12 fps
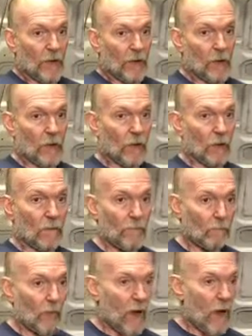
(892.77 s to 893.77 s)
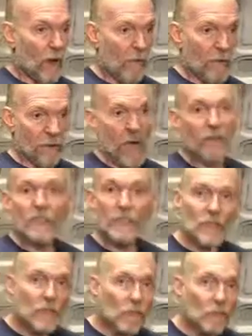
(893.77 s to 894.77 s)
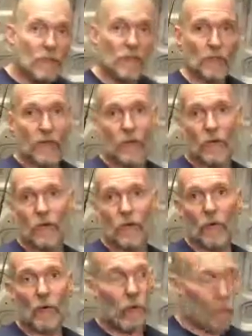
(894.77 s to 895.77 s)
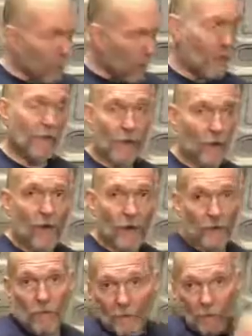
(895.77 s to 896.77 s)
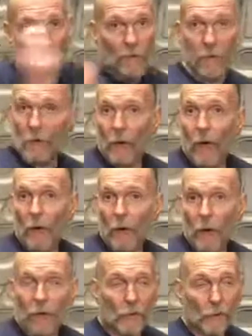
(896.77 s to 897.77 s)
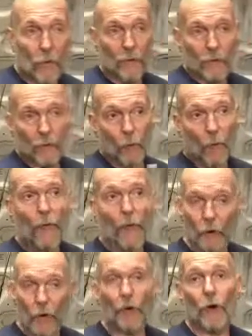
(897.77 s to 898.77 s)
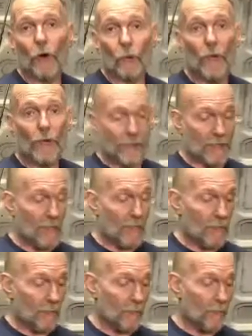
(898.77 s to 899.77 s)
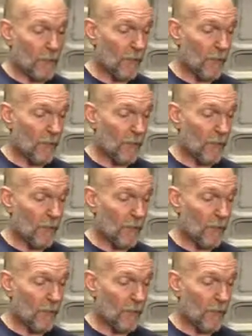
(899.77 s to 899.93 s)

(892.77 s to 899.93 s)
hurt valve seals or whatever. I don't know. I don't know what it hurt, what it did. But